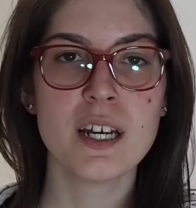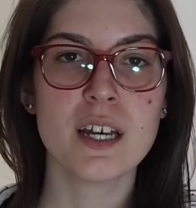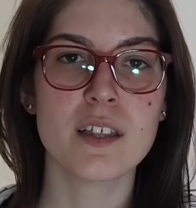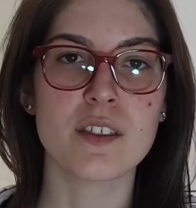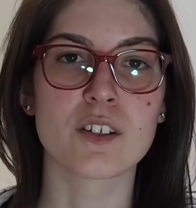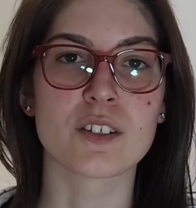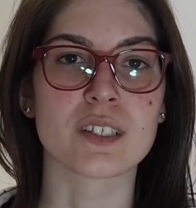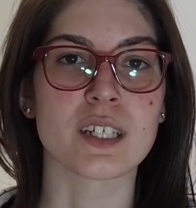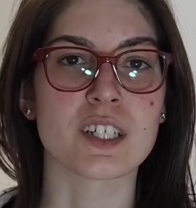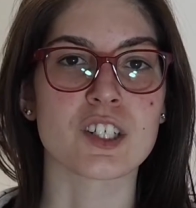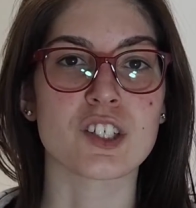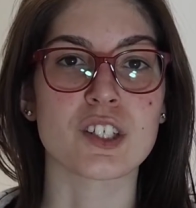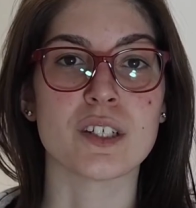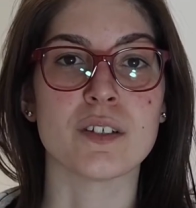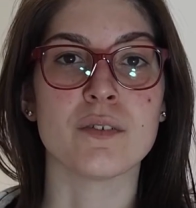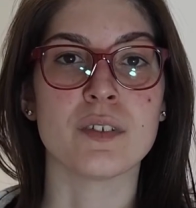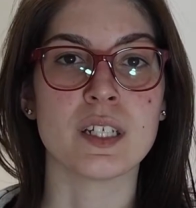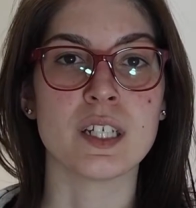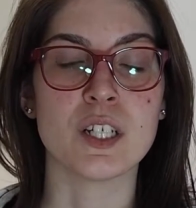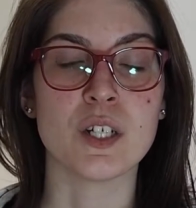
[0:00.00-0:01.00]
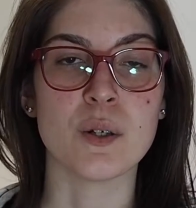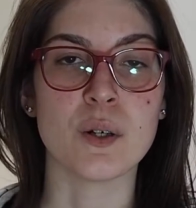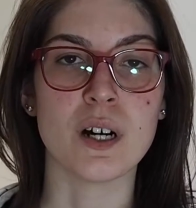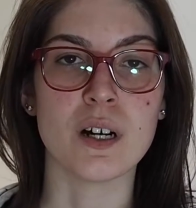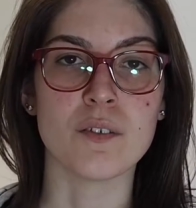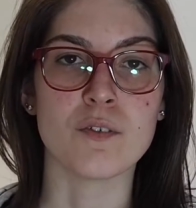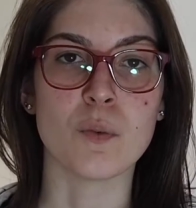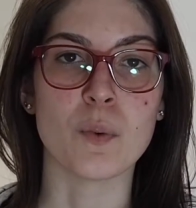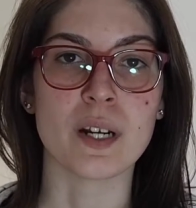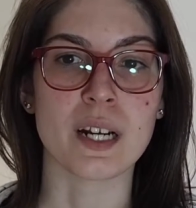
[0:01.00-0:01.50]
There's actually a video
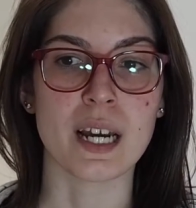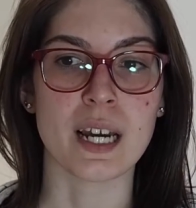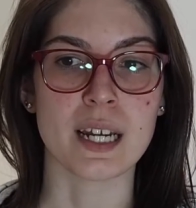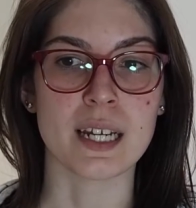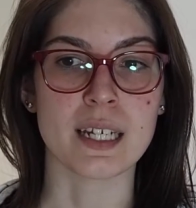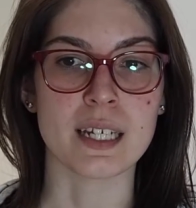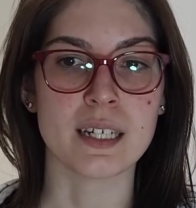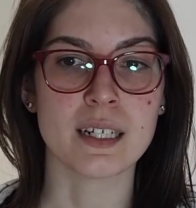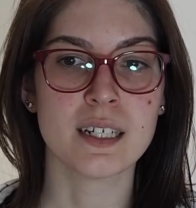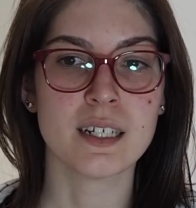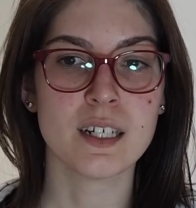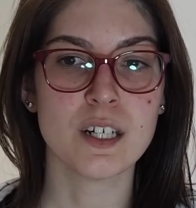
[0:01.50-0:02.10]
of when I